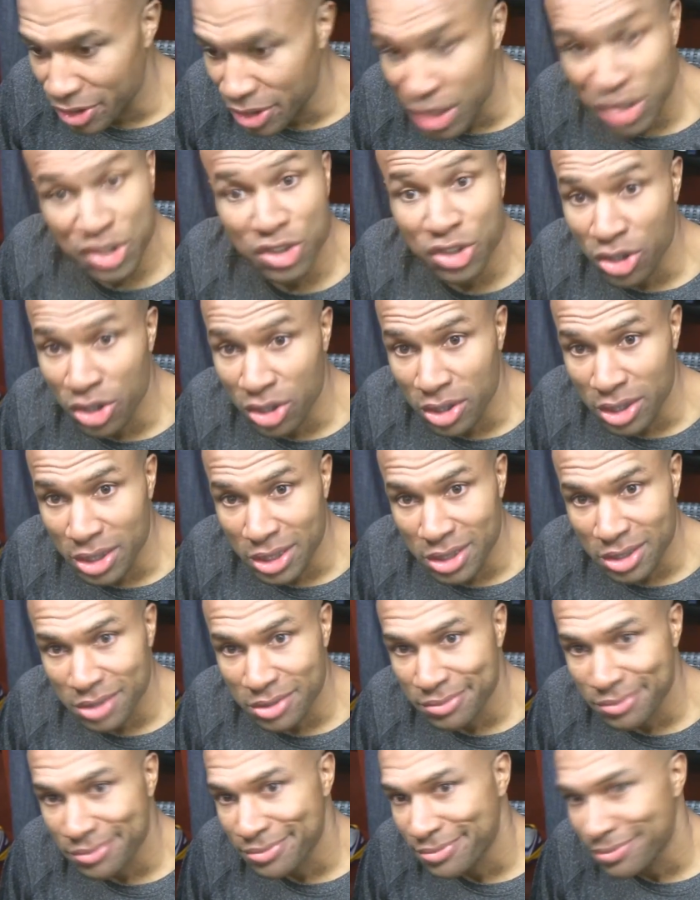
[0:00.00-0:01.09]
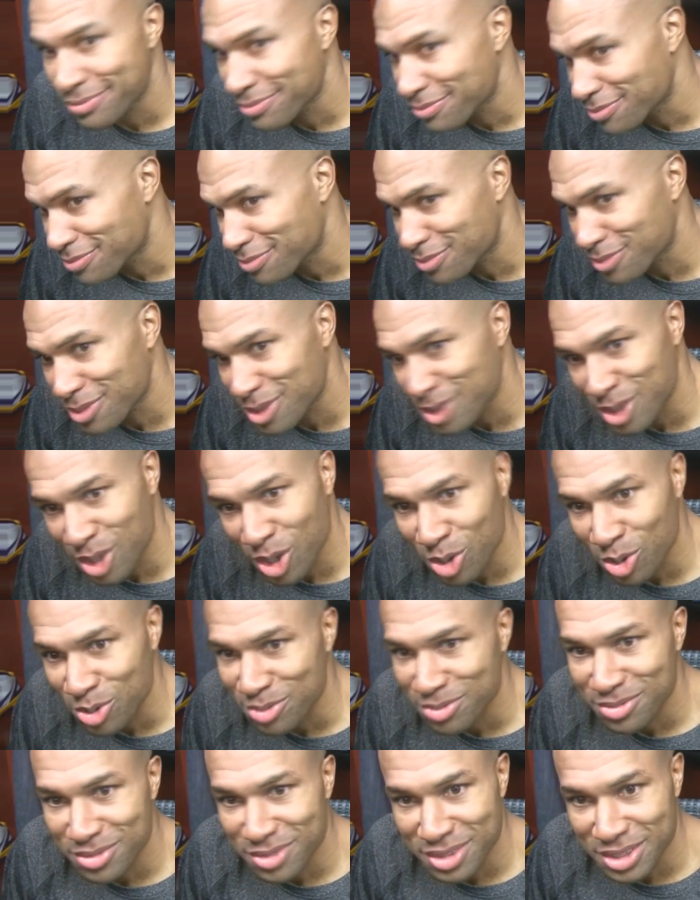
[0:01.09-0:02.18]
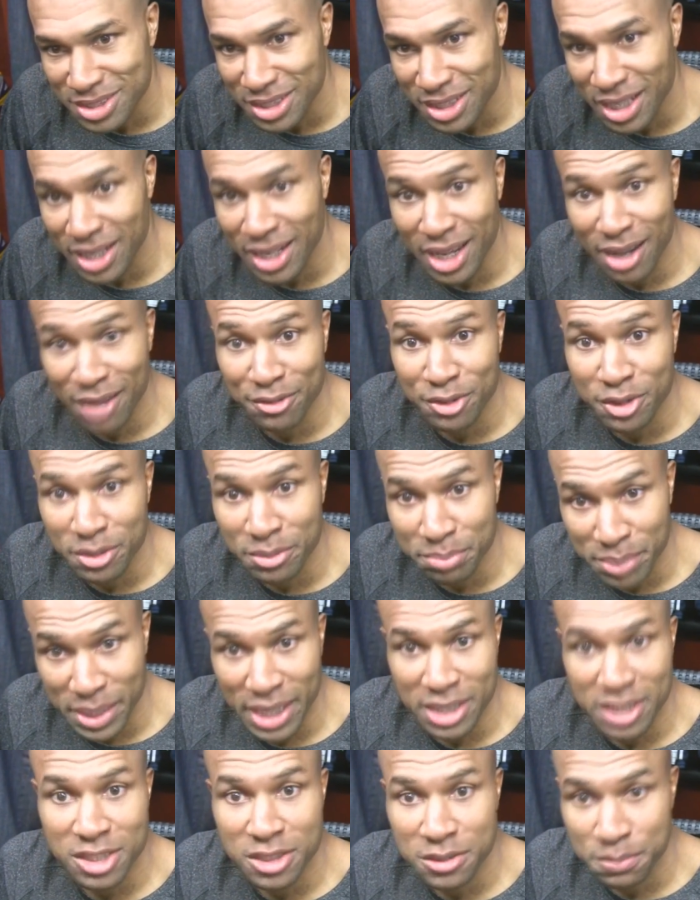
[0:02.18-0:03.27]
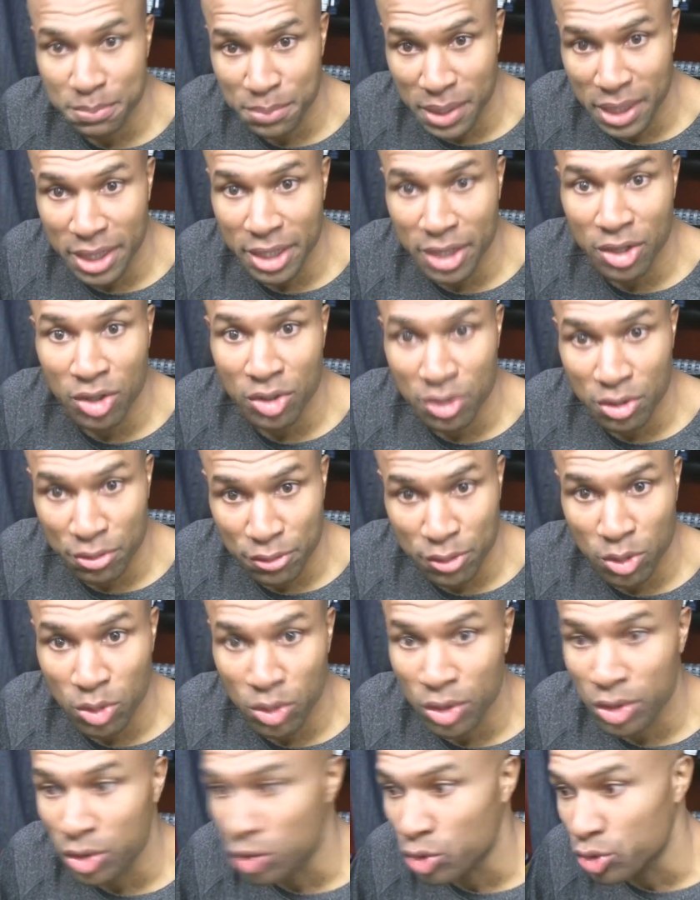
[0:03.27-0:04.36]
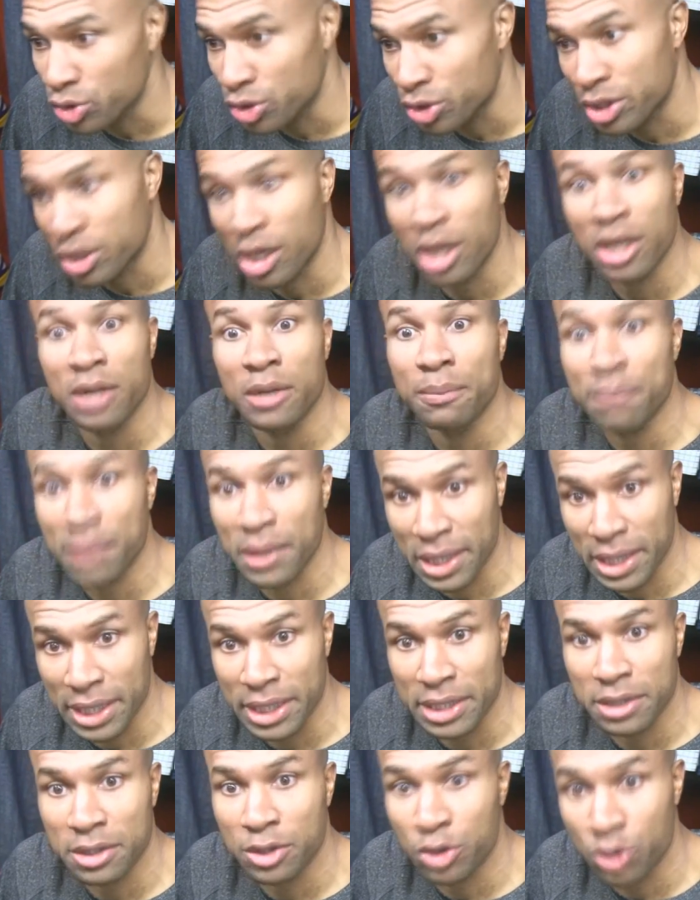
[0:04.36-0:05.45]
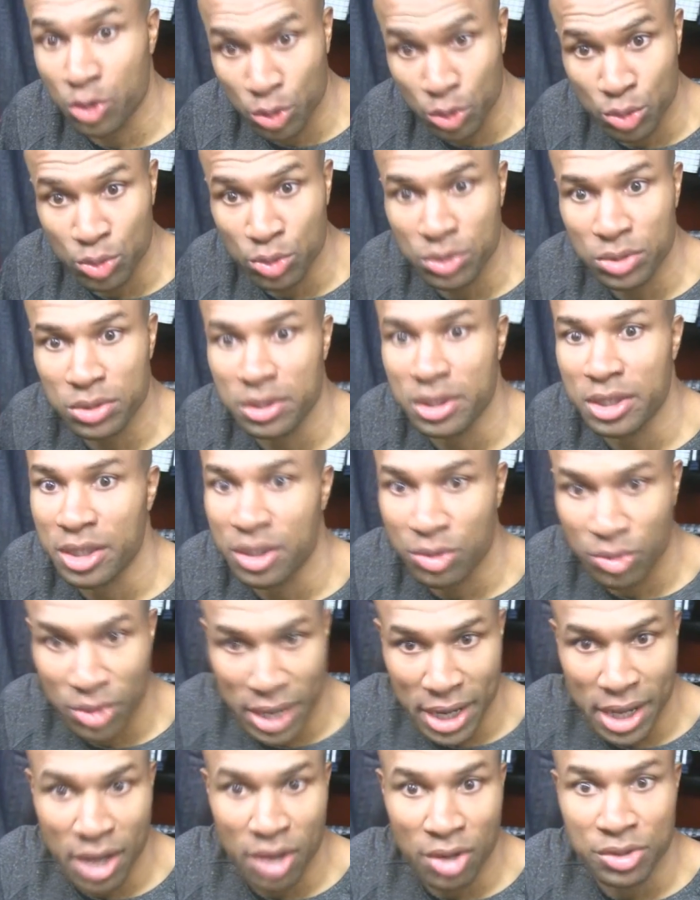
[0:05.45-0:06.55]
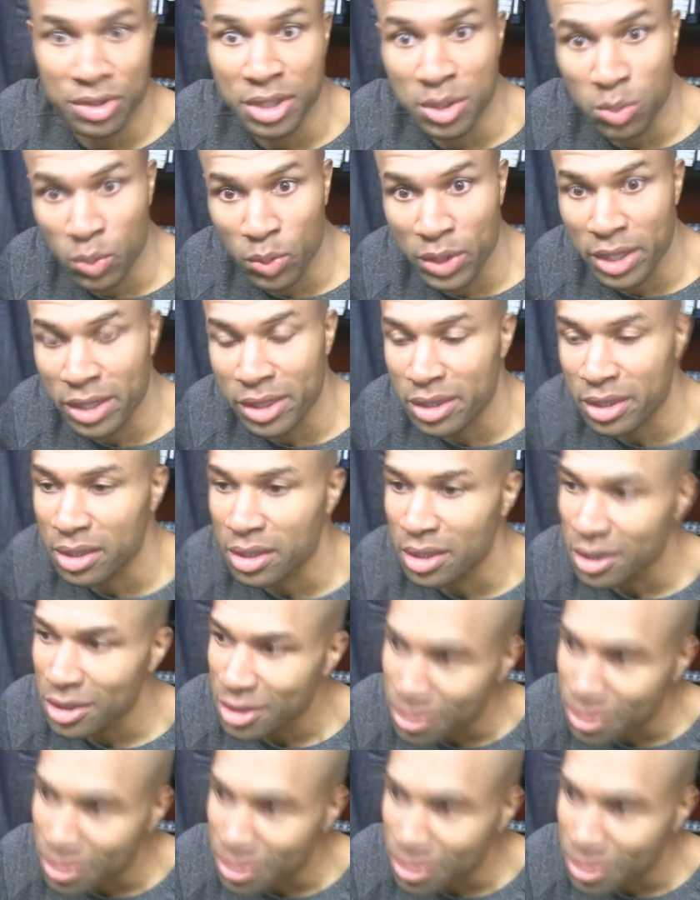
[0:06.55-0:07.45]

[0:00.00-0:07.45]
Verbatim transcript: this early, you know, not have your best player on the floor who you're going to play through and around and with.